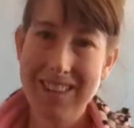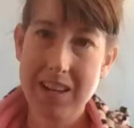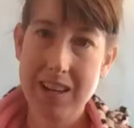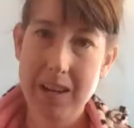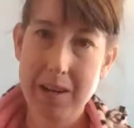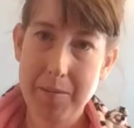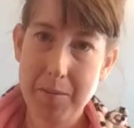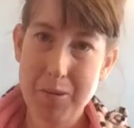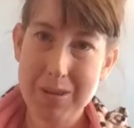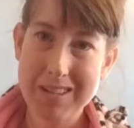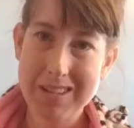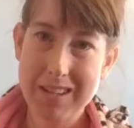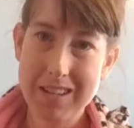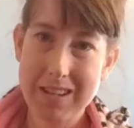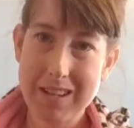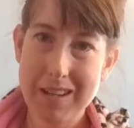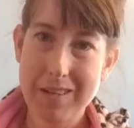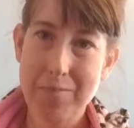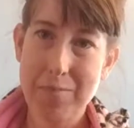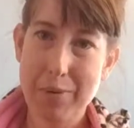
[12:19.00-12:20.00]
that I wasn't
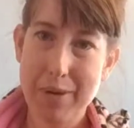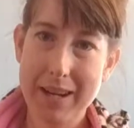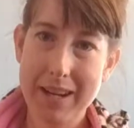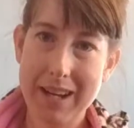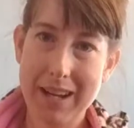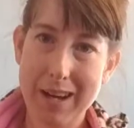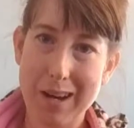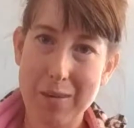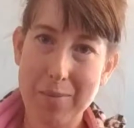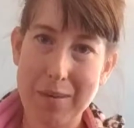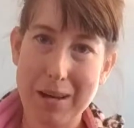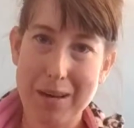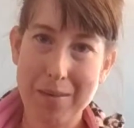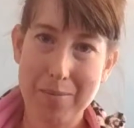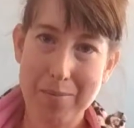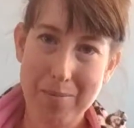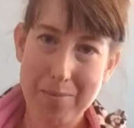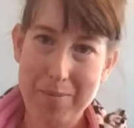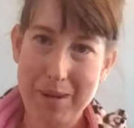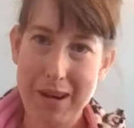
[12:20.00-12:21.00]
going to break out my
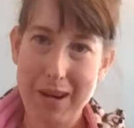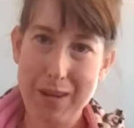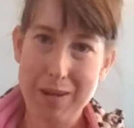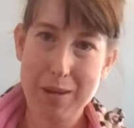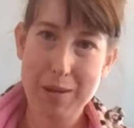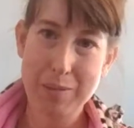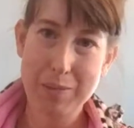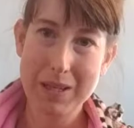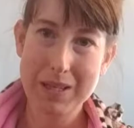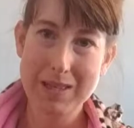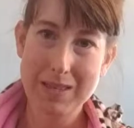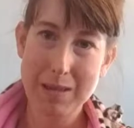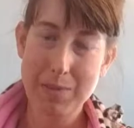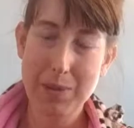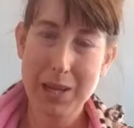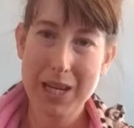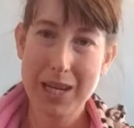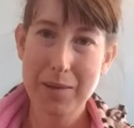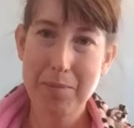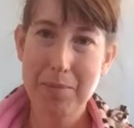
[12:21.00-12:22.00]
other piece of
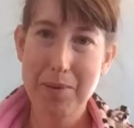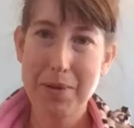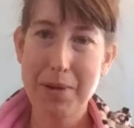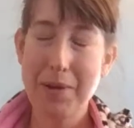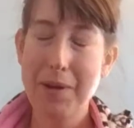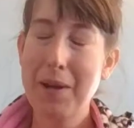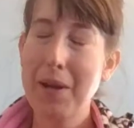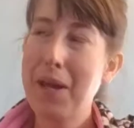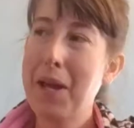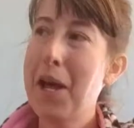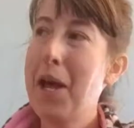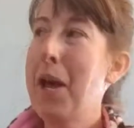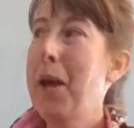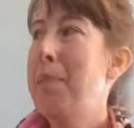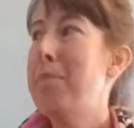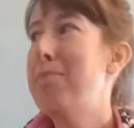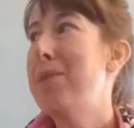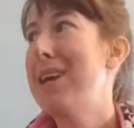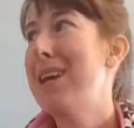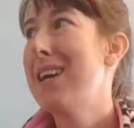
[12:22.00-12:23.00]
paper,
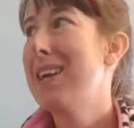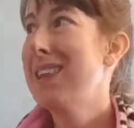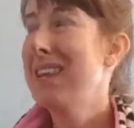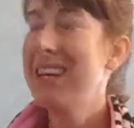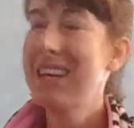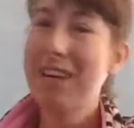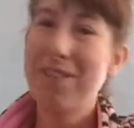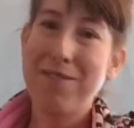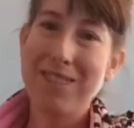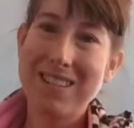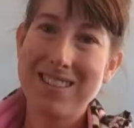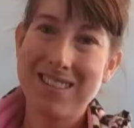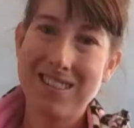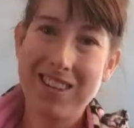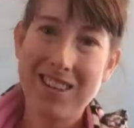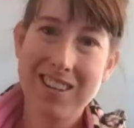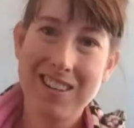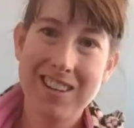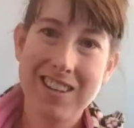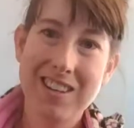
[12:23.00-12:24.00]
but I think if I
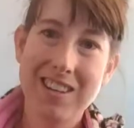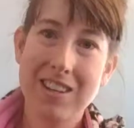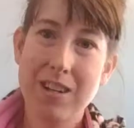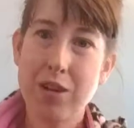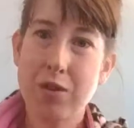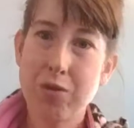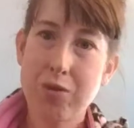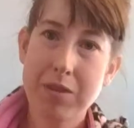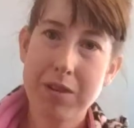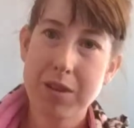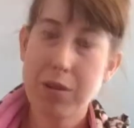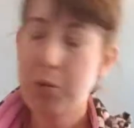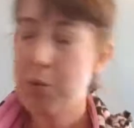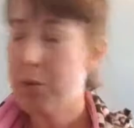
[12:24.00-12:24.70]
didn't, you really